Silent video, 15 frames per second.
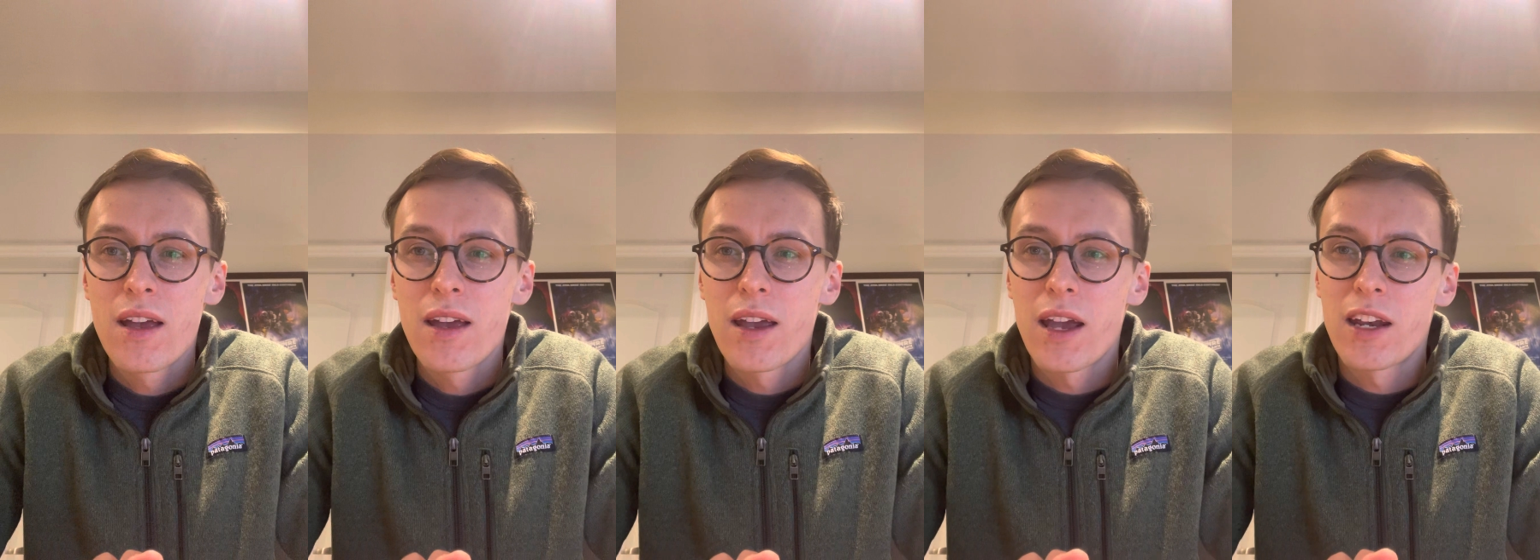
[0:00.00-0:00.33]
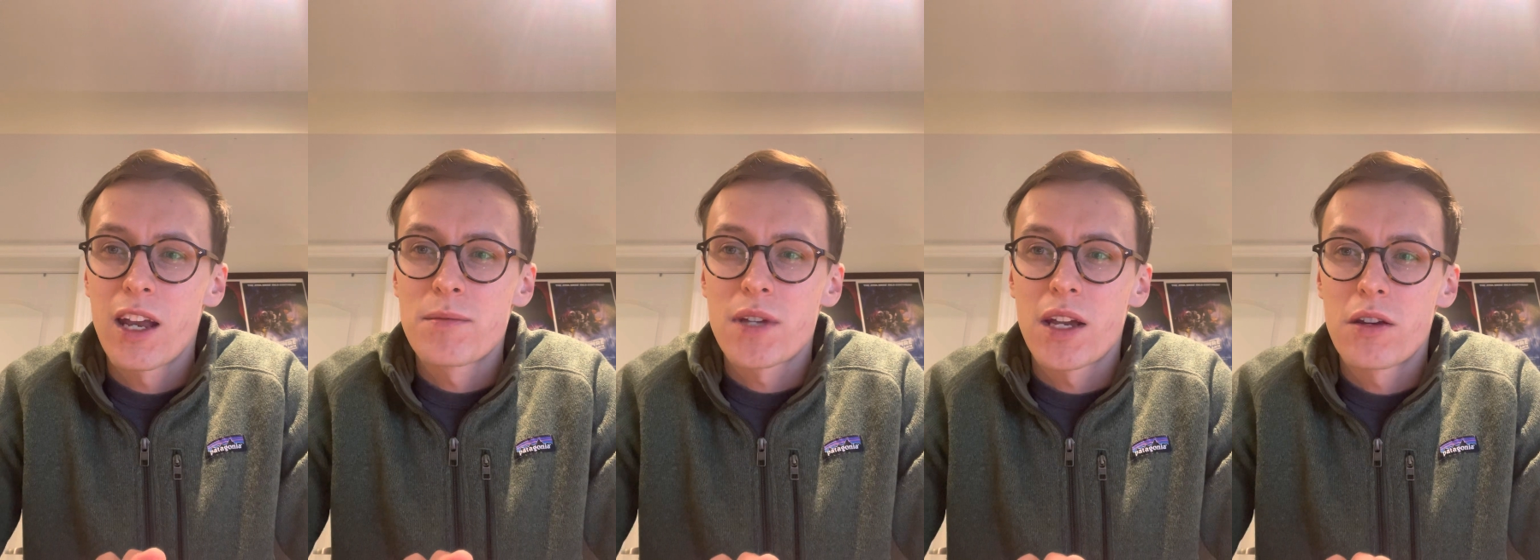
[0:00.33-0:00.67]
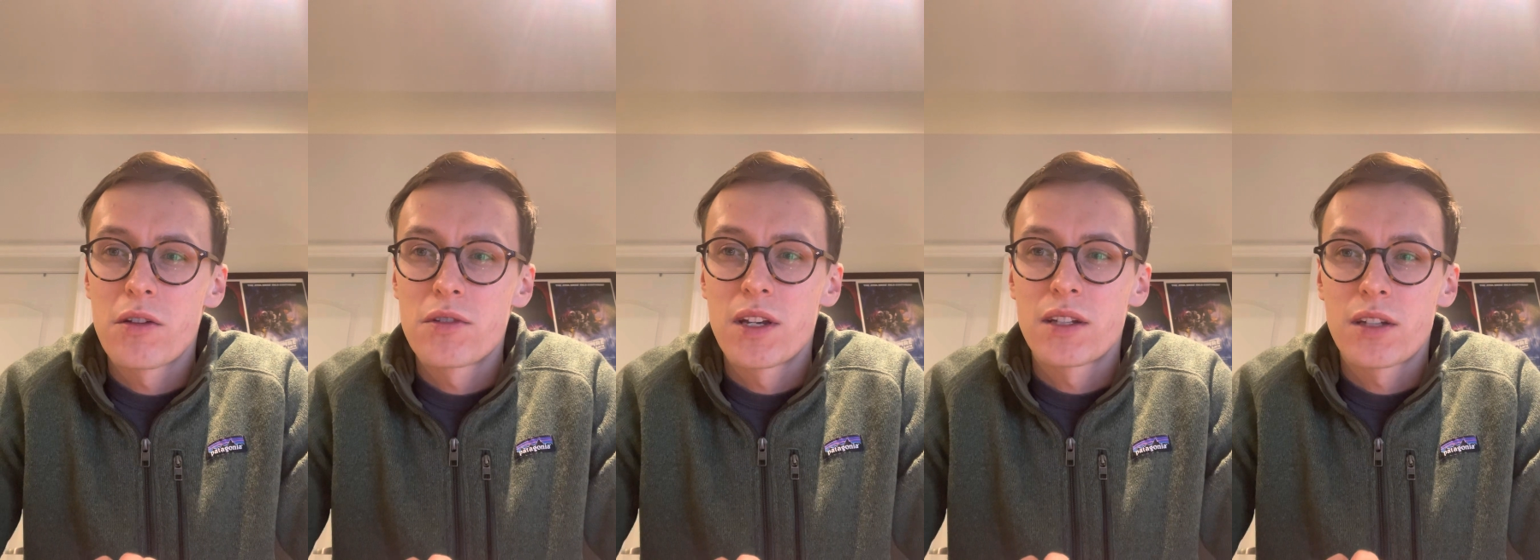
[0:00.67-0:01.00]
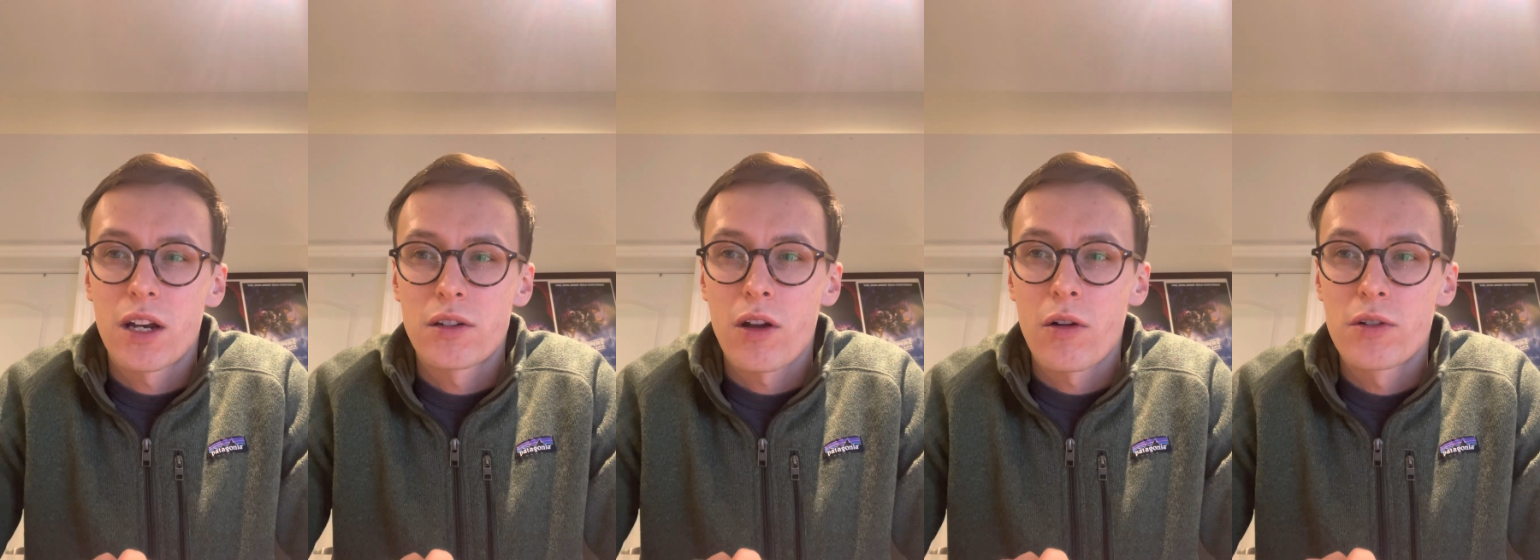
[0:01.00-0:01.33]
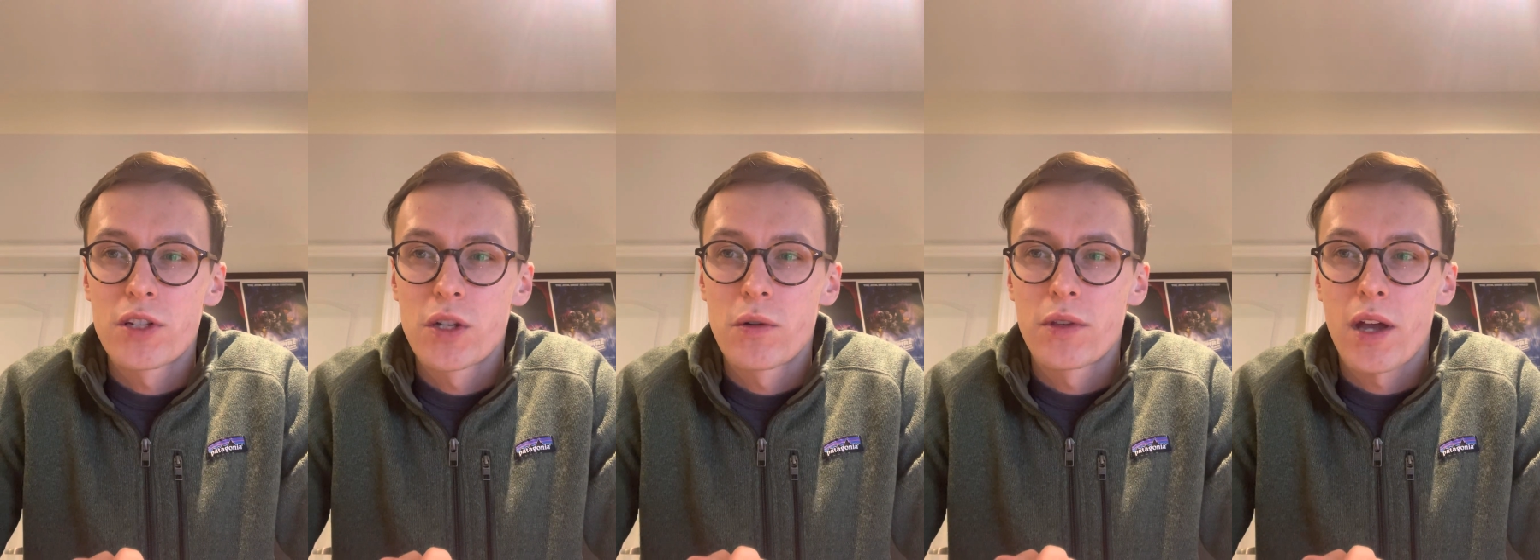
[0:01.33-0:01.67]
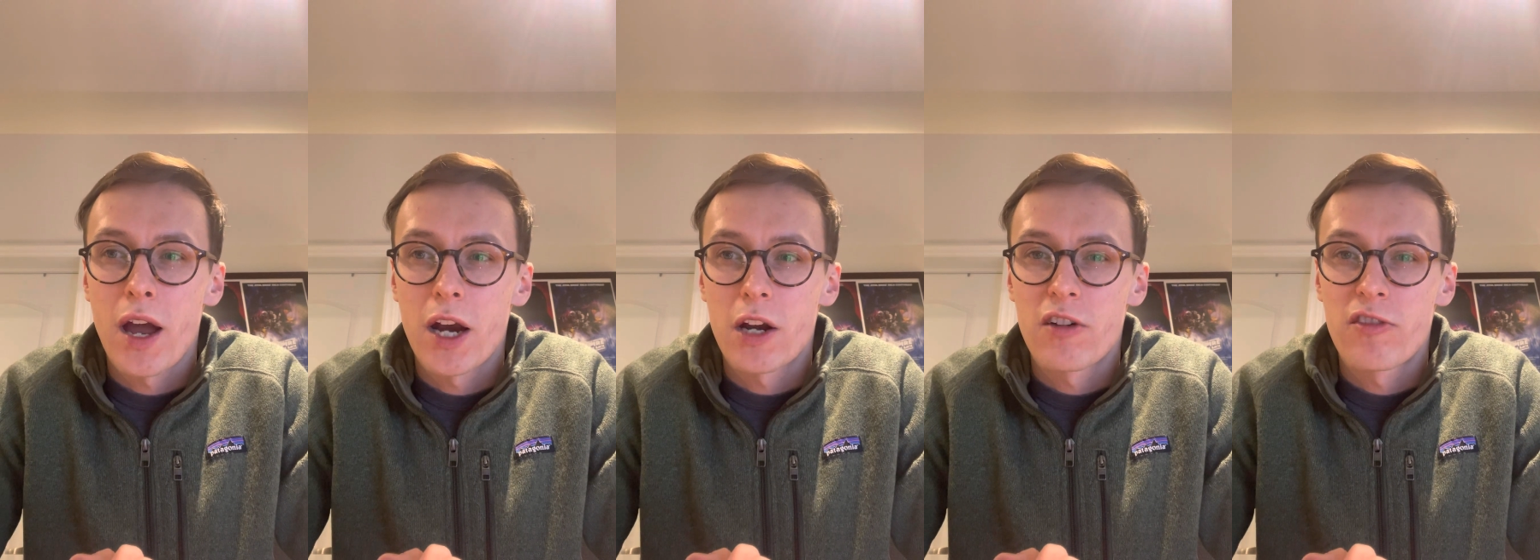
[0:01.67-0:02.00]
It aims at using technology with a
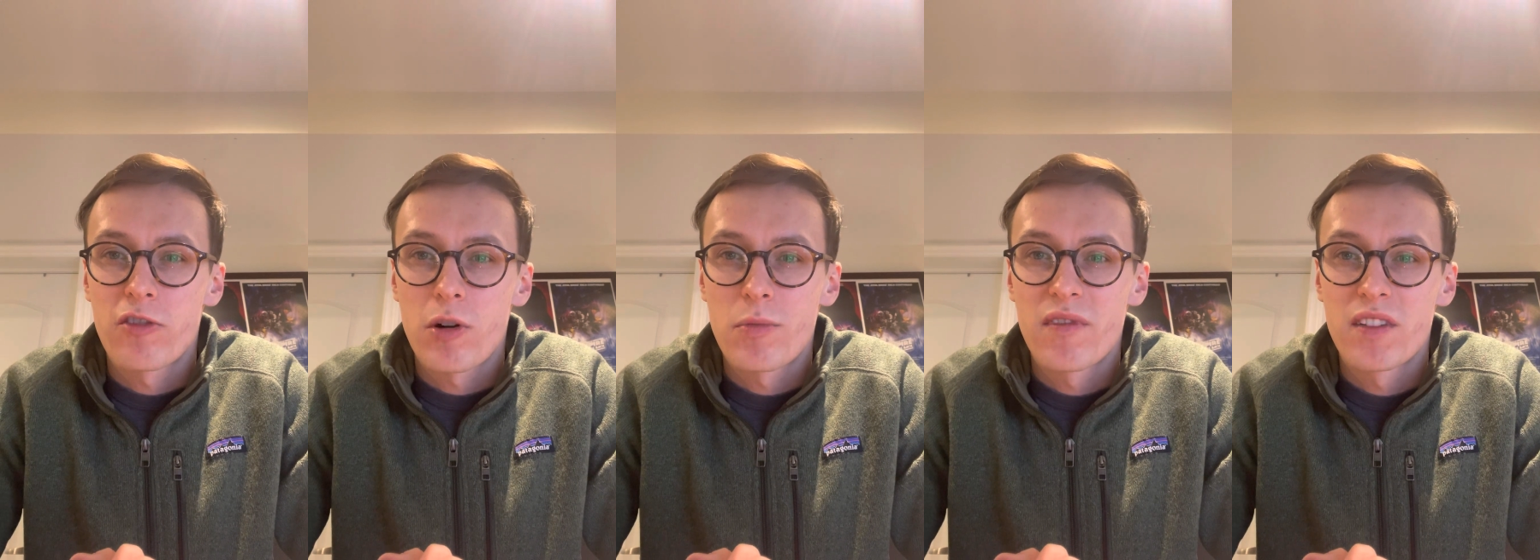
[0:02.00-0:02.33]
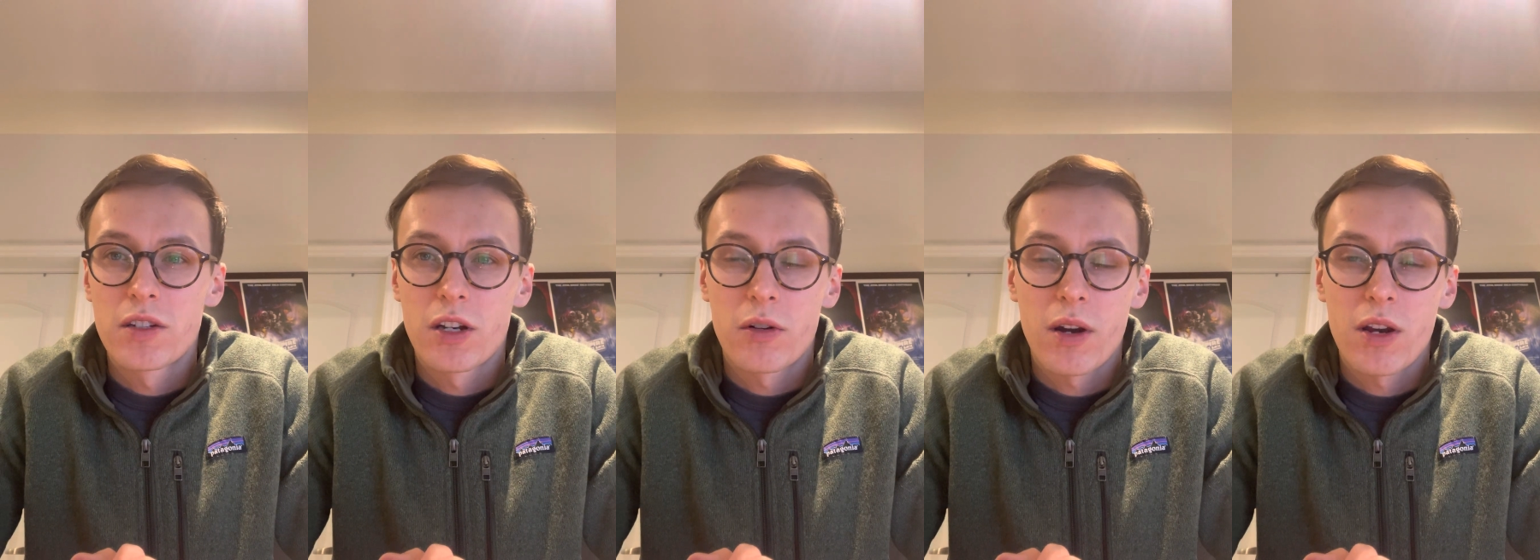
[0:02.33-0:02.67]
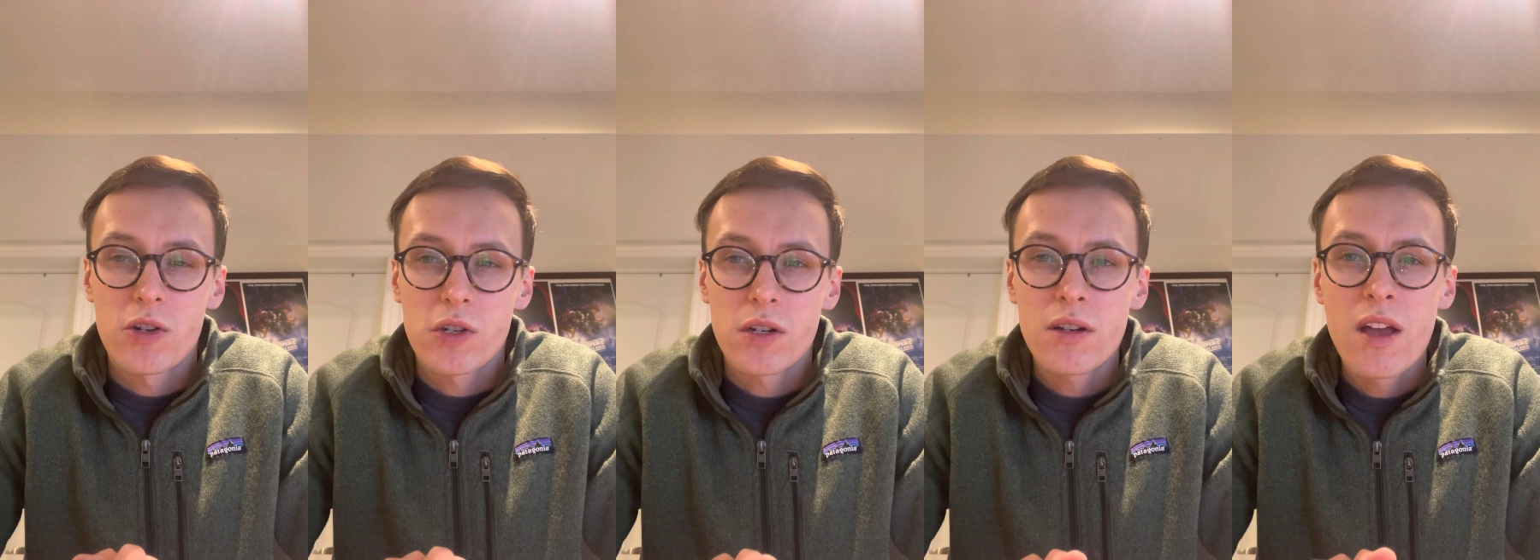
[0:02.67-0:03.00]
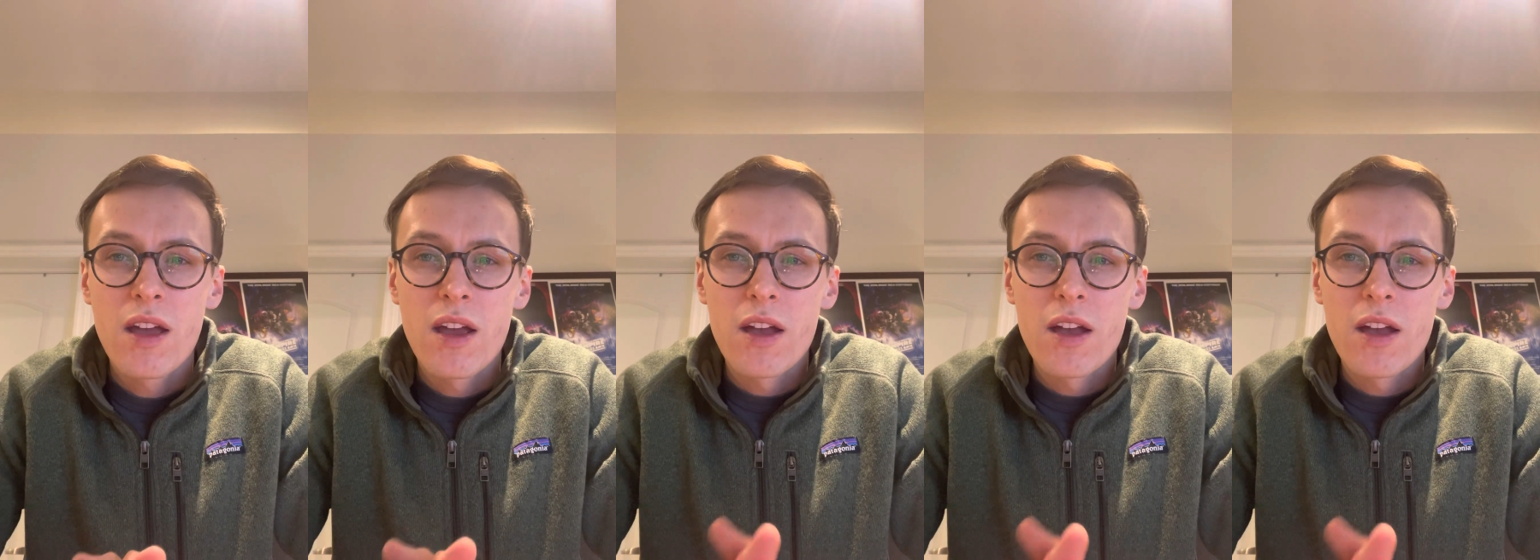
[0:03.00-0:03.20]
higher form of integration.